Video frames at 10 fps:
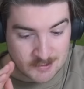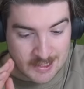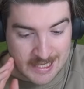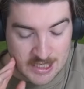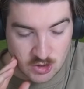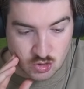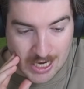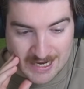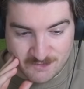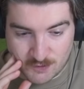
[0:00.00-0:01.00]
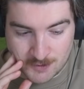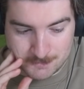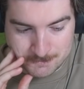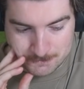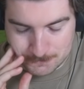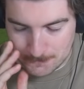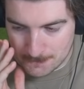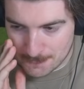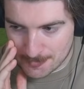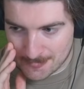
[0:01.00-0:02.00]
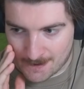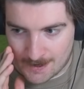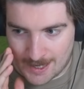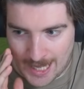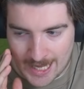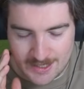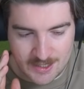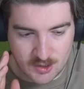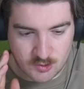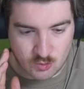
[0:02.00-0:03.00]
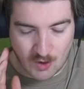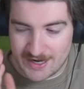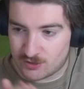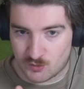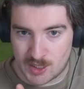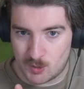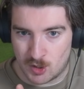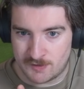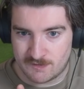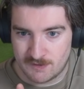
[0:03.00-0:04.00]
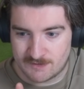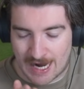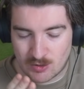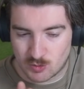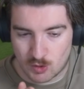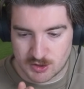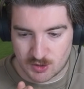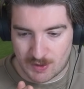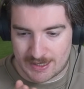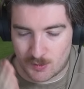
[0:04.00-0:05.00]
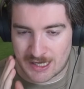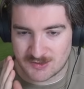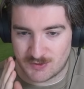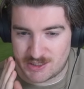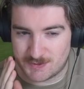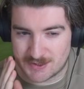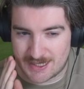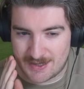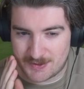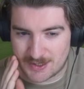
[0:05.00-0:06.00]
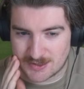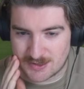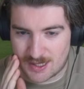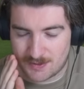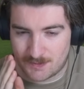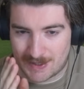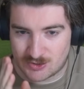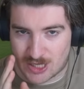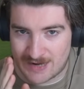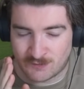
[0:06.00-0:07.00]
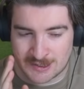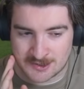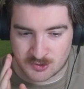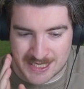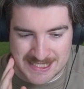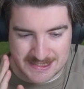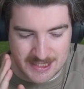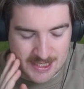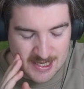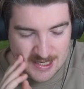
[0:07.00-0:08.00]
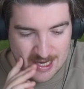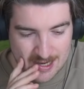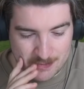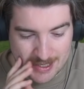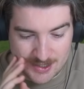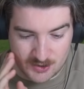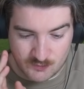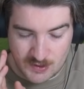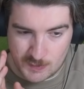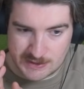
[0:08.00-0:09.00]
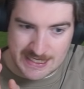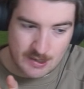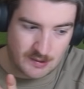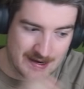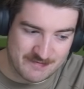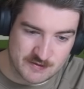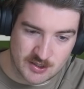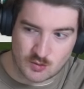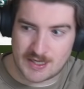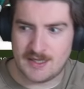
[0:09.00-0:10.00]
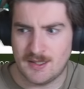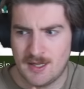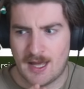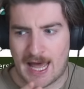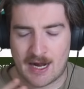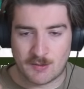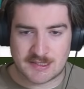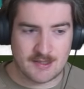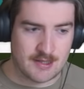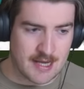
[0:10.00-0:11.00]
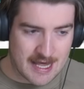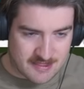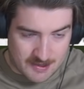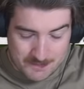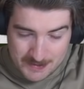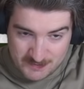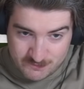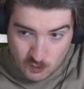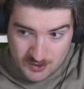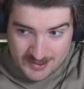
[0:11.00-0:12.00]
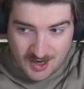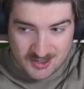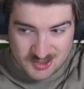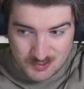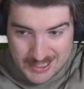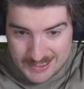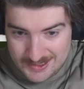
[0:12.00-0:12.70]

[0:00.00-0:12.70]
Hit a driver and hit a great 3-wood down towards the green. It wasn't reachable today because my drive wasn't great. But I hit a 3-wood down left of the green, and I was literally I think maybe 40 yards away.